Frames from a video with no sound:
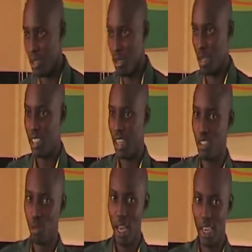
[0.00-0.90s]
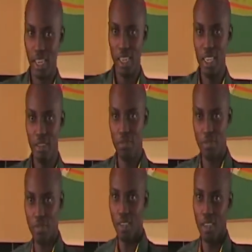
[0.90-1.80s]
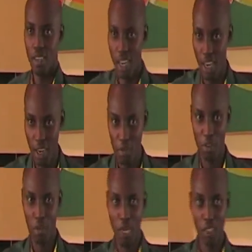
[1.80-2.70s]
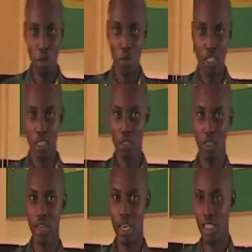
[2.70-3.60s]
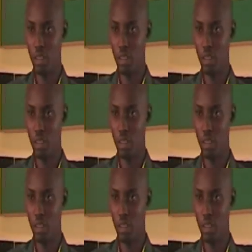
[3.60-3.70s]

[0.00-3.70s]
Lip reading: you are trying to like live from hand to mouth and stuff like that.